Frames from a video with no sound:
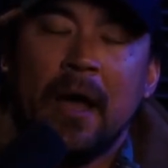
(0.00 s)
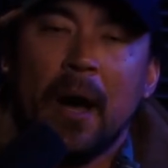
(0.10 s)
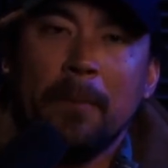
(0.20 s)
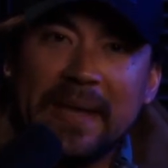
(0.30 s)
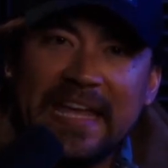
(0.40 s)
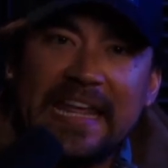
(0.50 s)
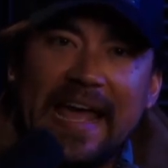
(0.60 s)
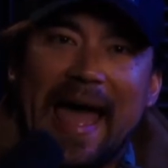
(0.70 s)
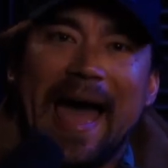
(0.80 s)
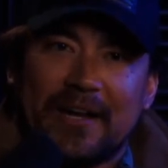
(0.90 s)

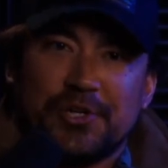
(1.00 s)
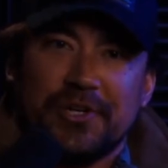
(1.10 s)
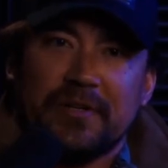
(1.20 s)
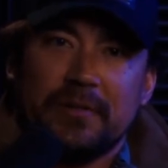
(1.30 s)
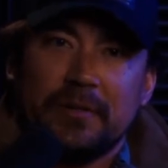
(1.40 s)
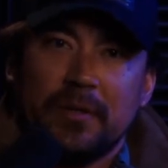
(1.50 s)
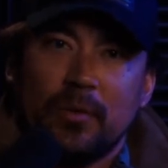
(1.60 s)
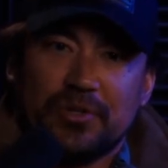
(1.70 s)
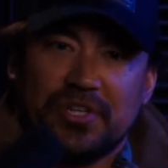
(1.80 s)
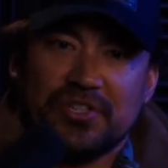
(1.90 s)
Immediate action,
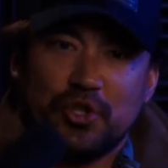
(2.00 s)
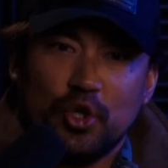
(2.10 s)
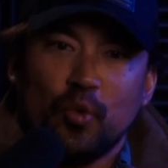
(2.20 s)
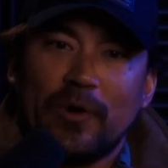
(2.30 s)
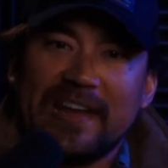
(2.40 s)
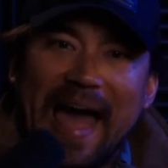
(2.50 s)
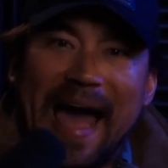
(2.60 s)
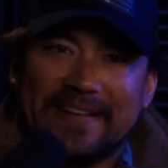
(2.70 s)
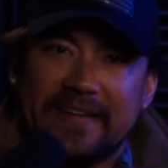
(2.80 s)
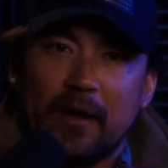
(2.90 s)
which is you
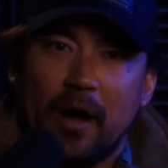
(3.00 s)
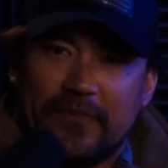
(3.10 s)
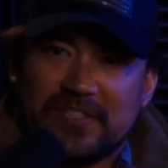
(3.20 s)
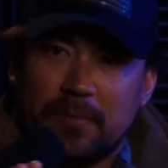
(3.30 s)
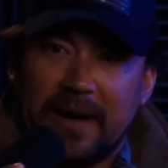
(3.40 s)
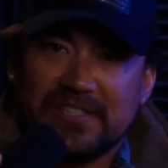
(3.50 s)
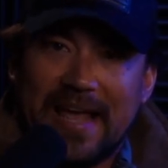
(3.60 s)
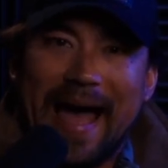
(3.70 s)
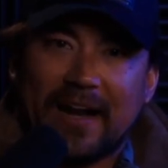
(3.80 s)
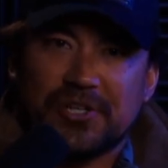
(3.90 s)
reacting off of somebody's
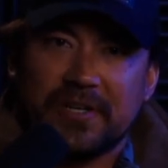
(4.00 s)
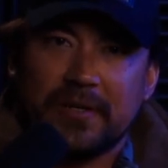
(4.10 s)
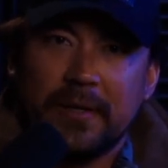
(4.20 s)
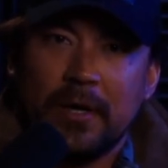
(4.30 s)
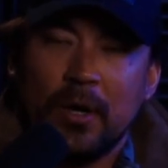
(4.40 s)
action